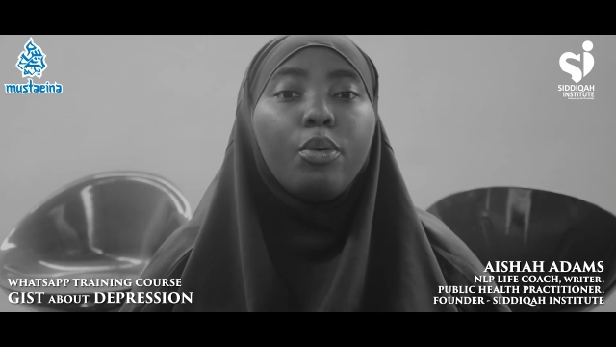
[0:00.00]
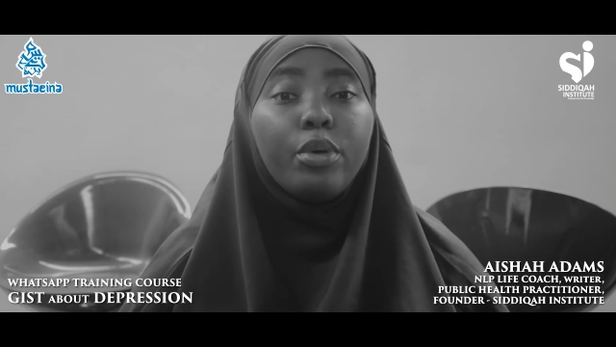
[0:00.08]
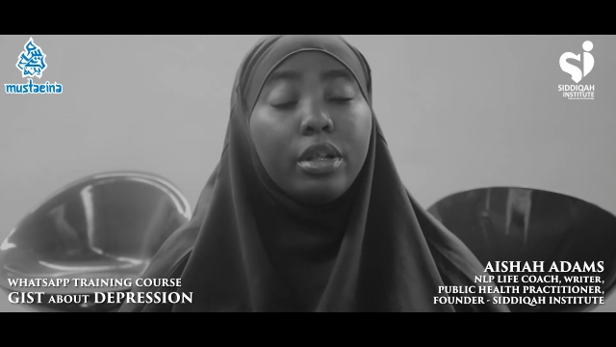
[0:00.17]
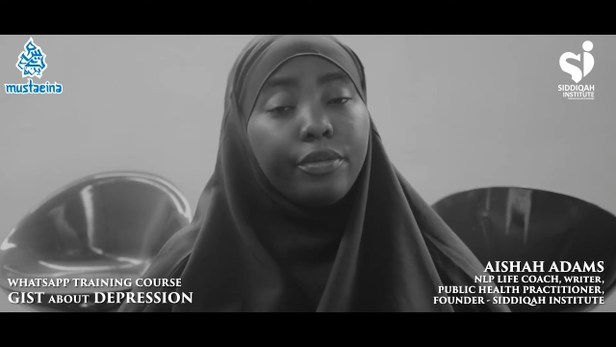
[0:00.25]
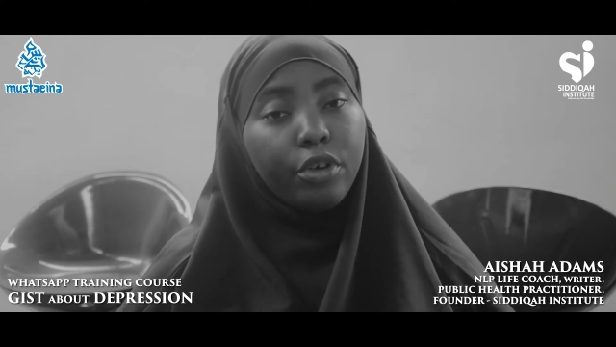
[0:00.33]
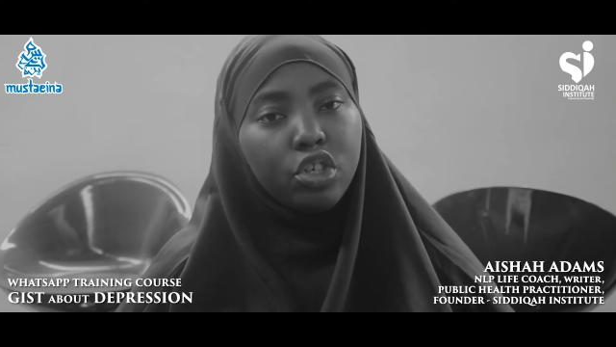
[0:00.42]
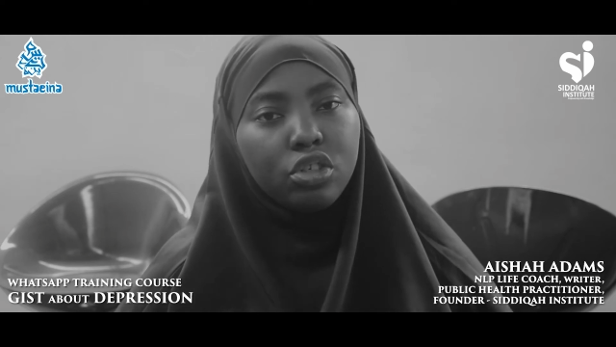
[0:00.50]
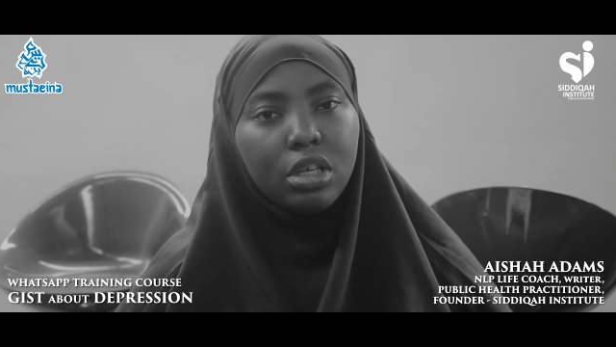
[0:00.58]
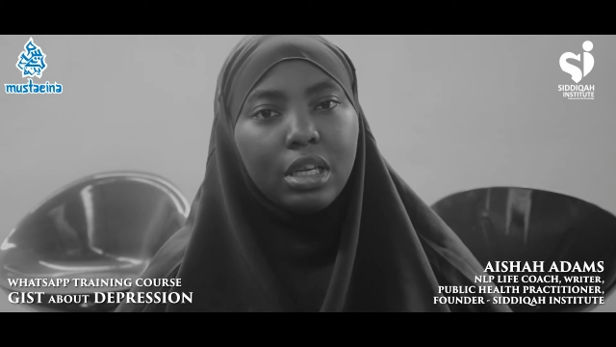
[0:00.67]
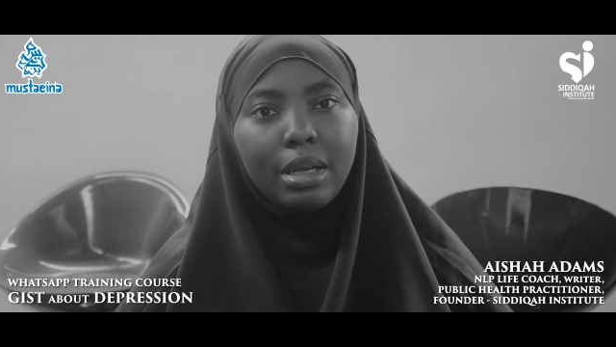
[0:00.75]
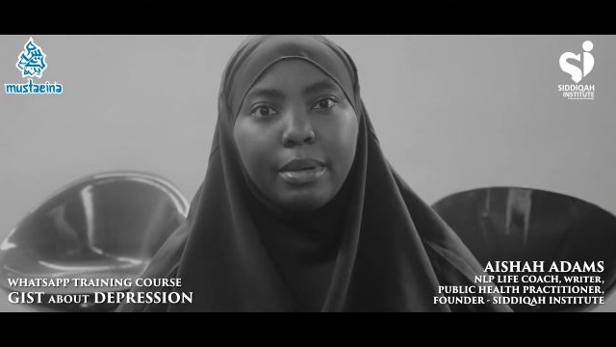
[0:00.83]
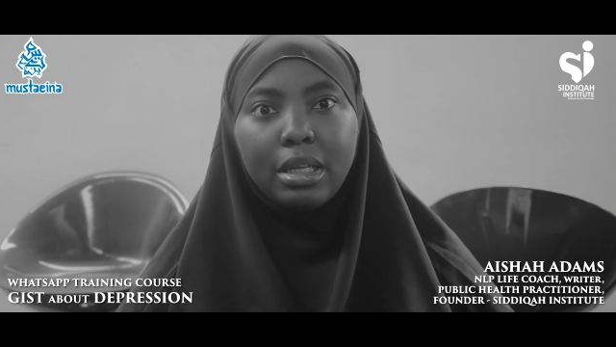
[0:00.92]
Well,
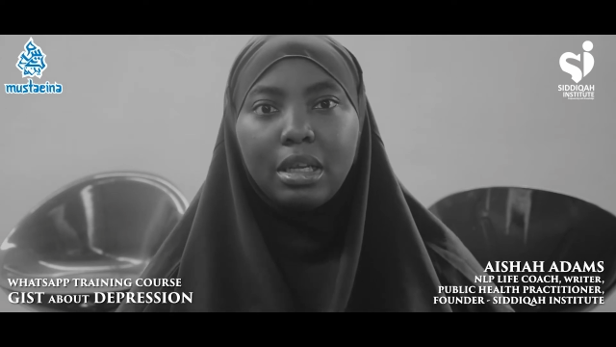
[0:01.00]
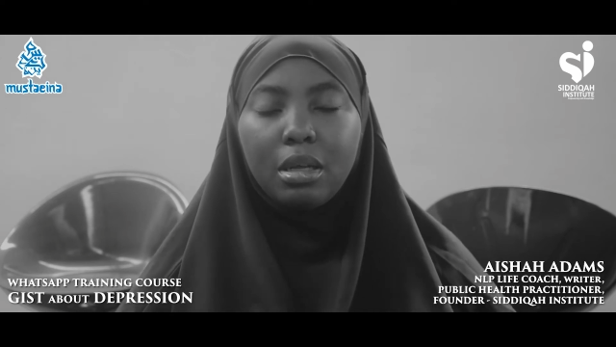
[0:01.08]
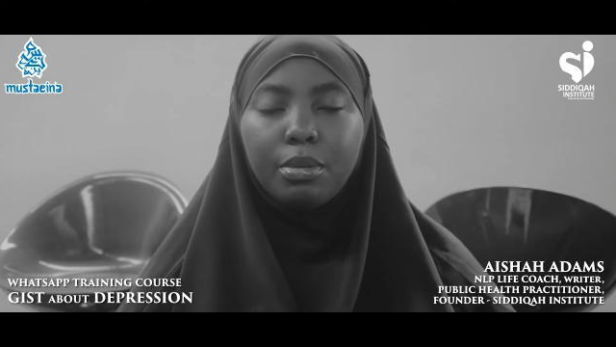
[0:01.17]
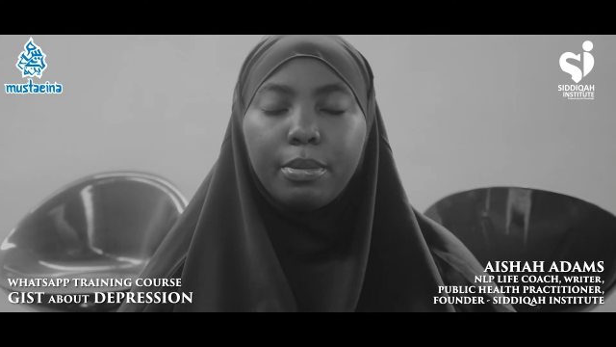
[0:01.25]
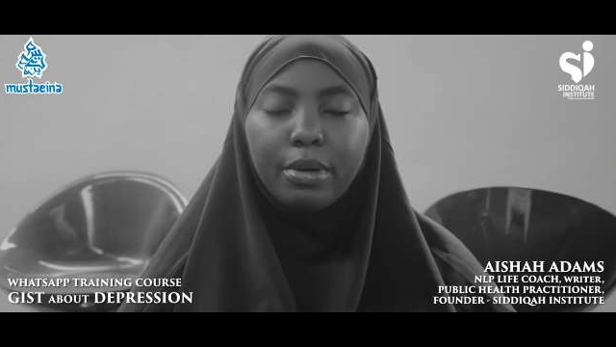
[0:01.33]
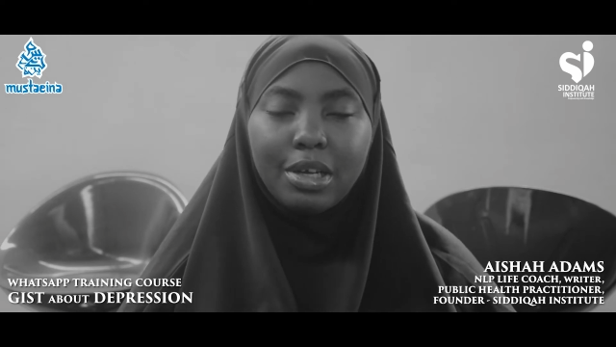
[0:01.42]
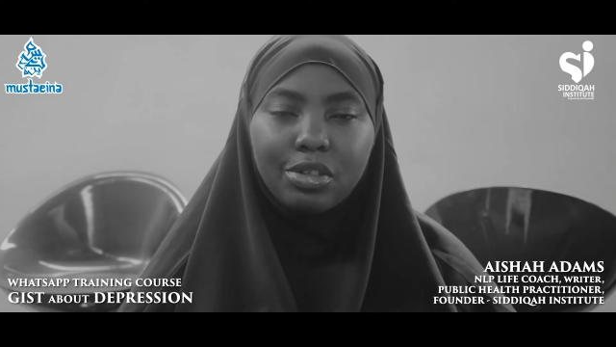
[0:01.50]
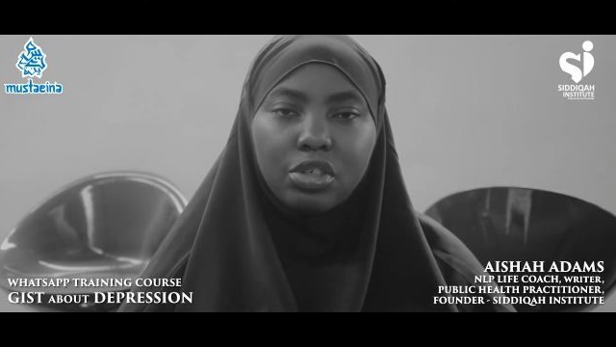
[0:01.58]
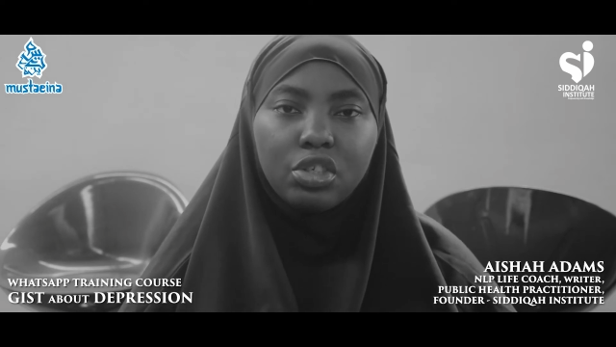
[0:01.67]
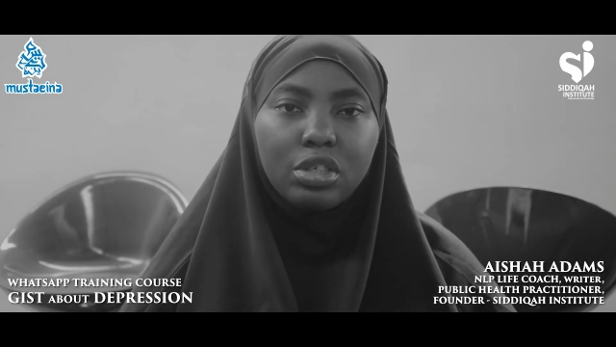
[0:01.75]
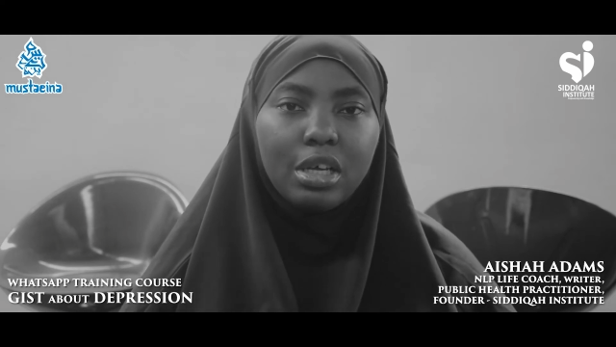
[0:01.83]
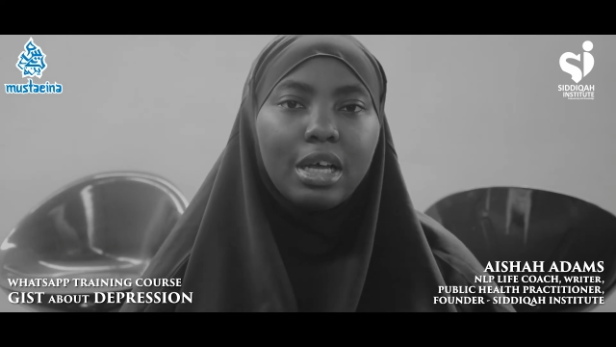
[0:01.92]
fortunately, I'm an NLP
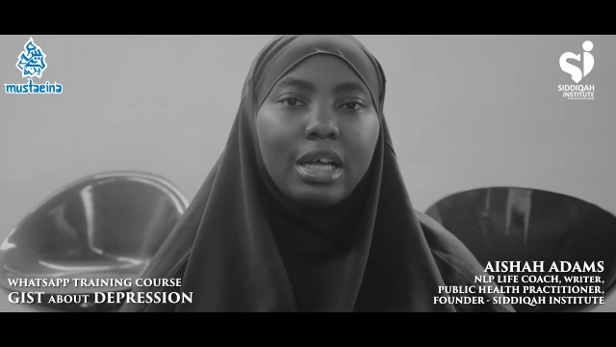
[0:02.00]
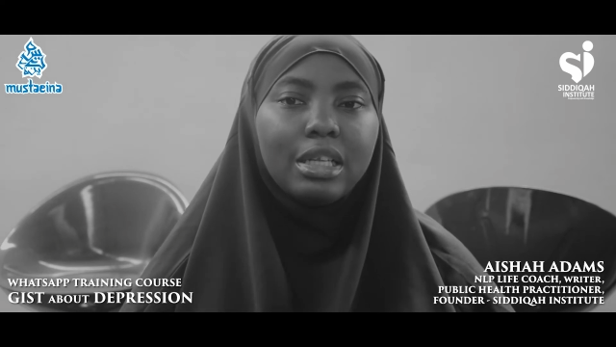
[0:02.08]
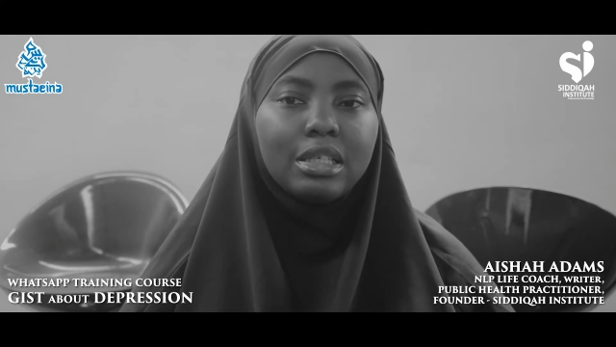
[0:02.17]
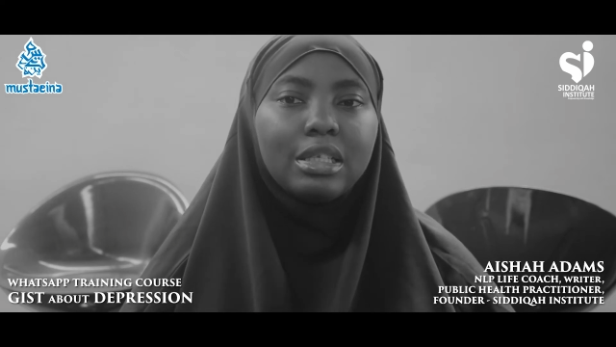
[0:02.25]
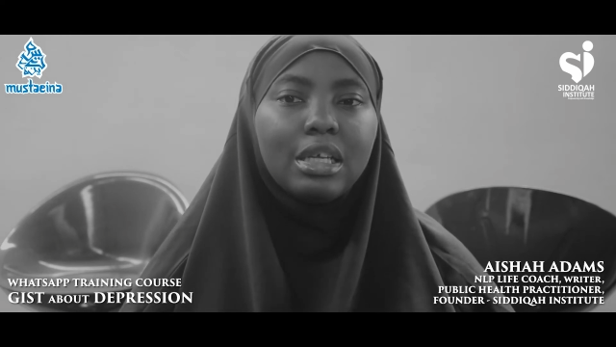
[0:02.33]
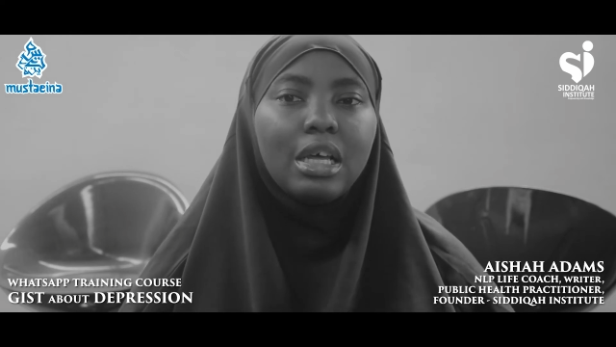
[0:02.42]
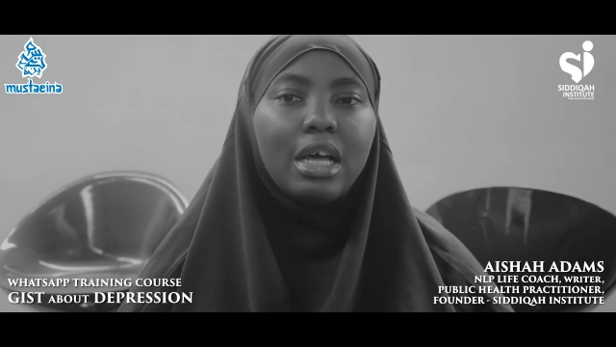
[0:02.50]
practitioner, and